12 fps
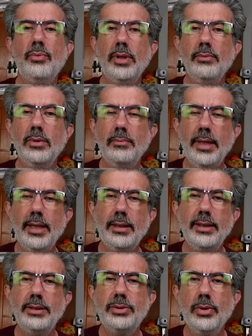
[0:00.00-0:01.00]
we will make
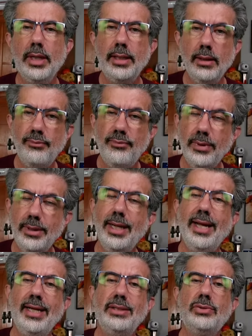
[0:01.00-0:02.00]
the triumphant
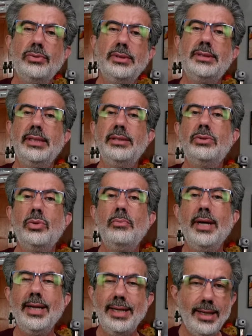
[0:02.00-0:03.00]
entrance into
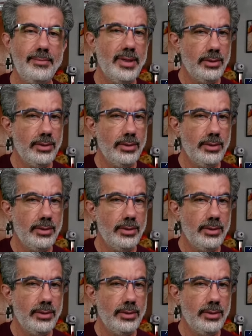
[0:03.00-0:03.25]
Miami.